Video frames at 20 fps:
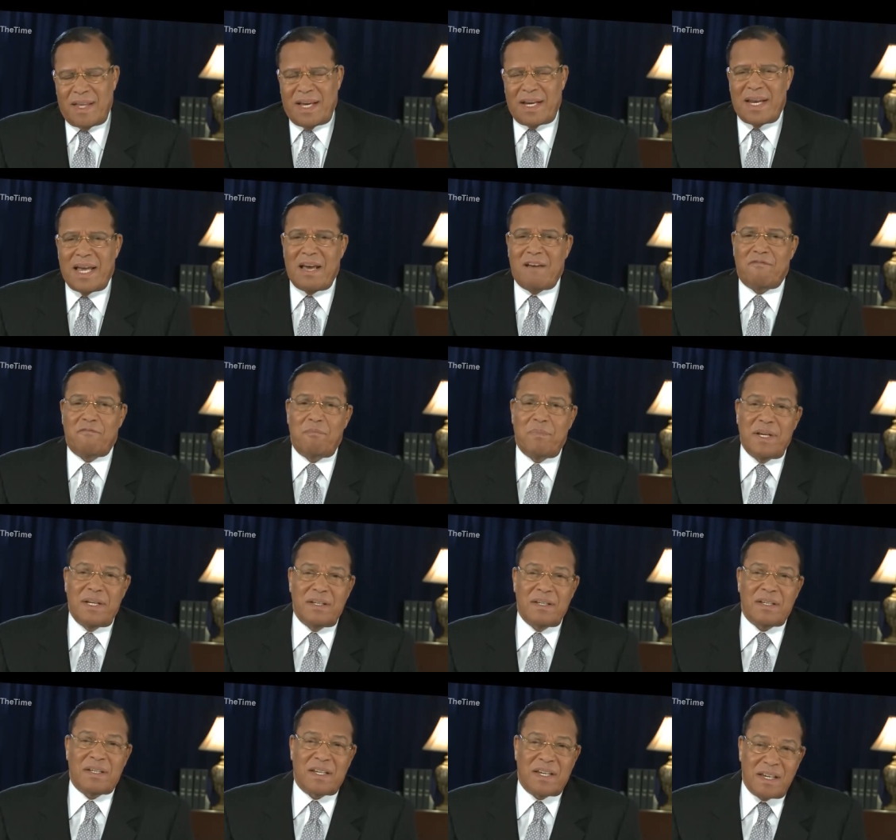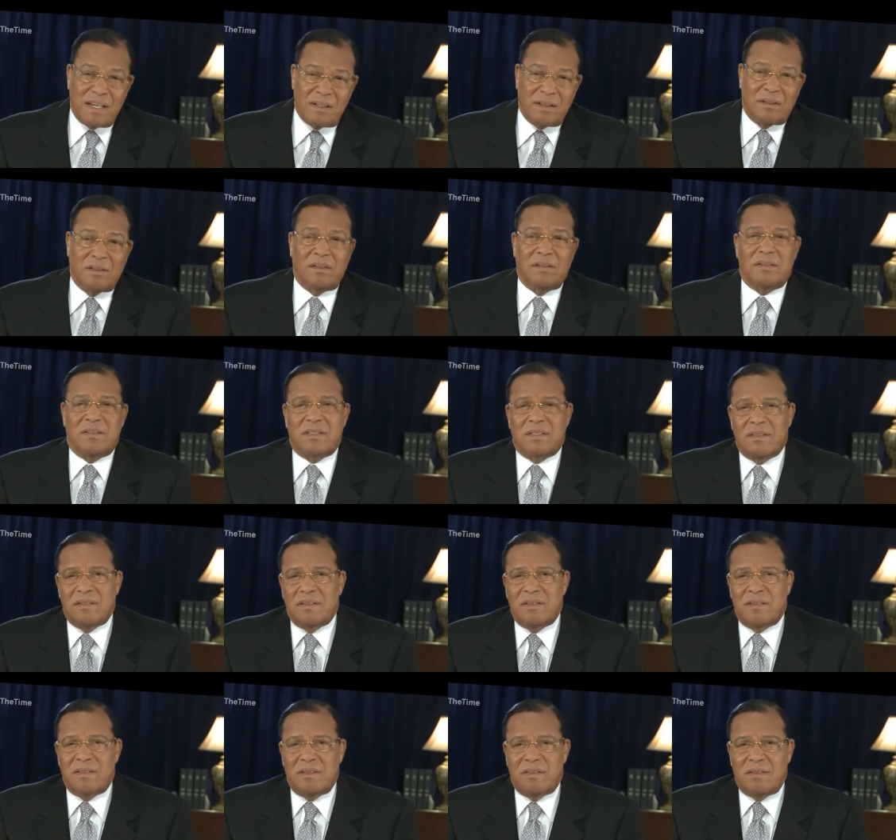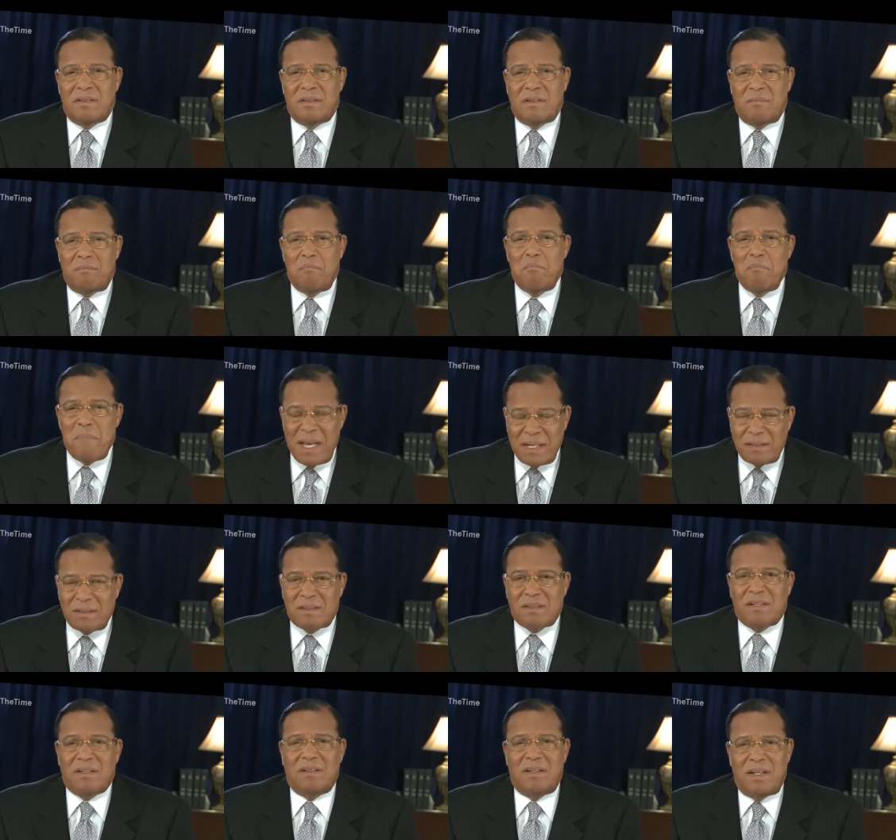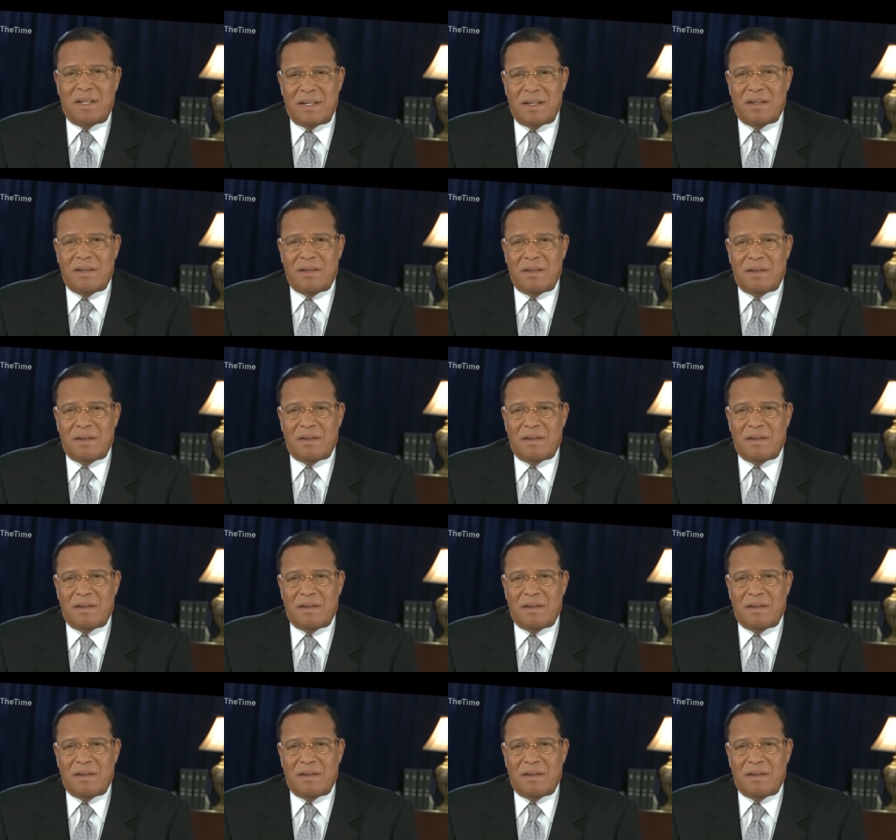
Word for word: that have been killed mentally